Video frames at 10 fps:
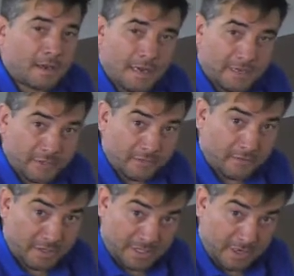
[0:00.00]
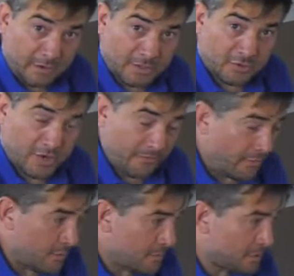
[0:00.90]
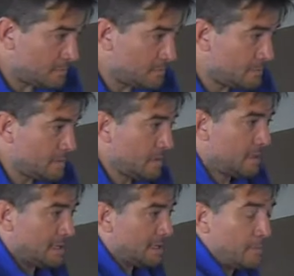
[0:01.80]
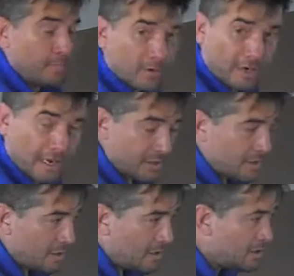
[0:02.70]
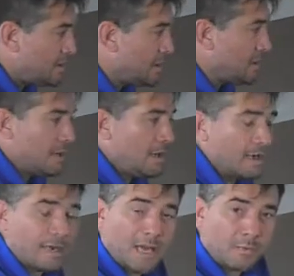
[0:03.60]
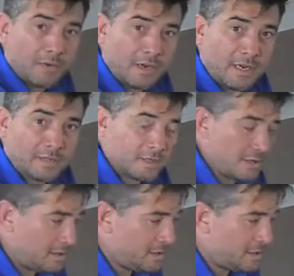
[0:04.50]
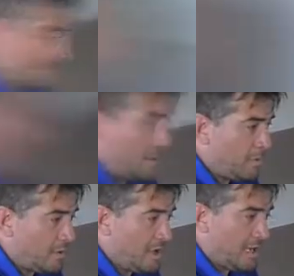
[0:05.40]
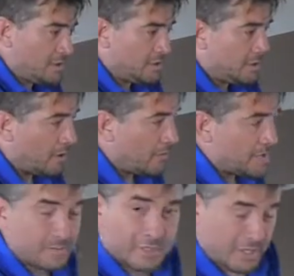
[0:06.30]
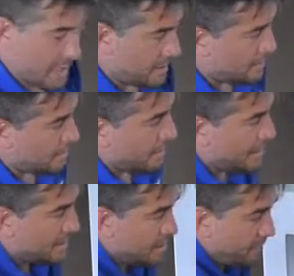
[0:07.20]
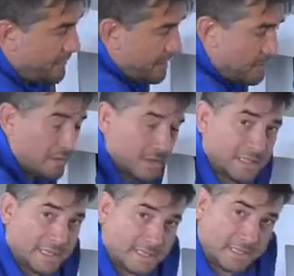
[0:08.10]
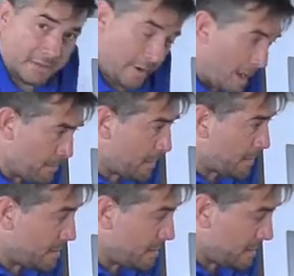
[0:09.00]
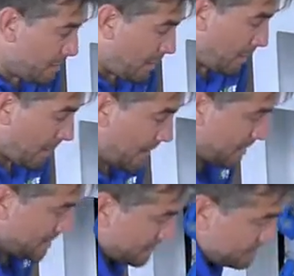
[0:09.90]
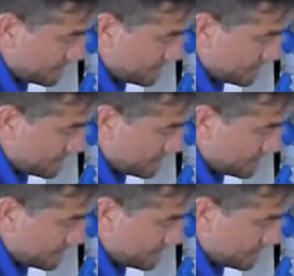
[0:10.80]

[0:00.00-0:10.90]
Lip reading: Connection of grid to go is straightforward. There's an input connection cluster and an output connection cluster. The input connection on this machine is configured with a 63 amp plug connector.